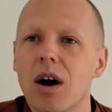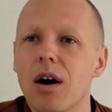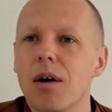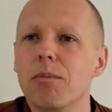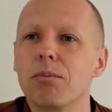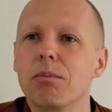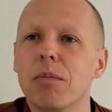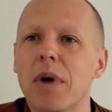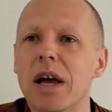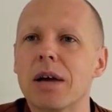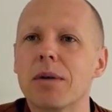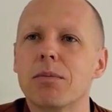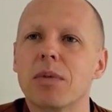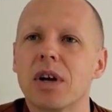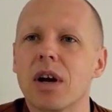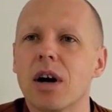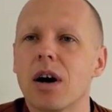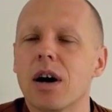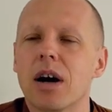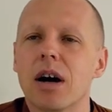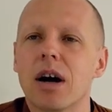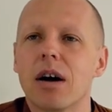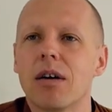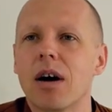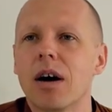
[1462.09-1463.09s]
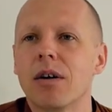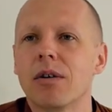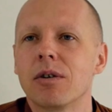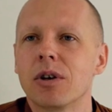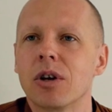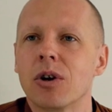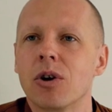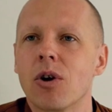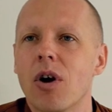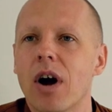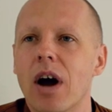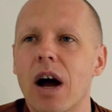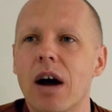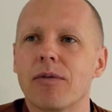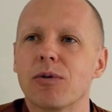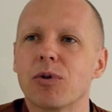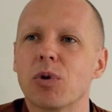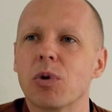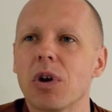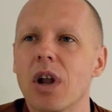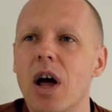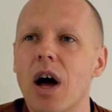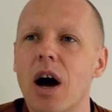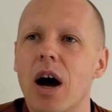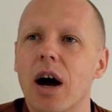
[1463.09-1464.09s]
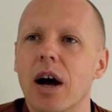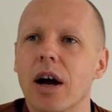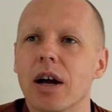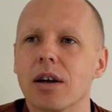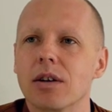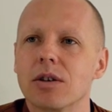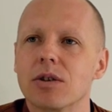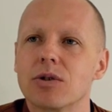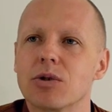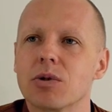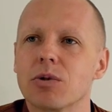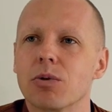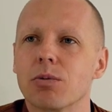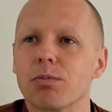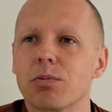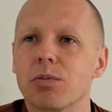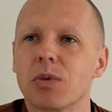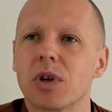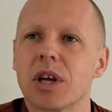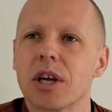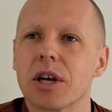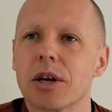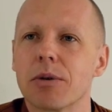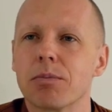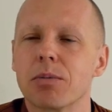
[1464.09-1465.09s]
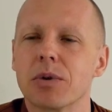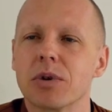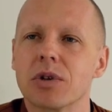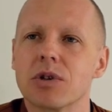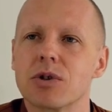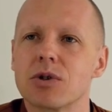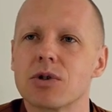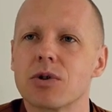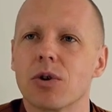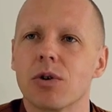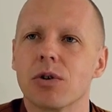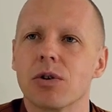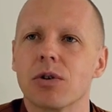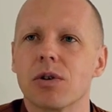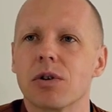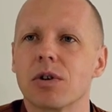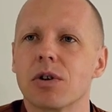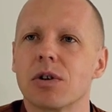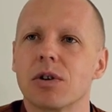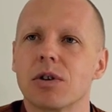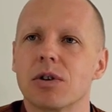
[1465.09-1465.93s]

maybe I, you know, I have to lie to keep in certain,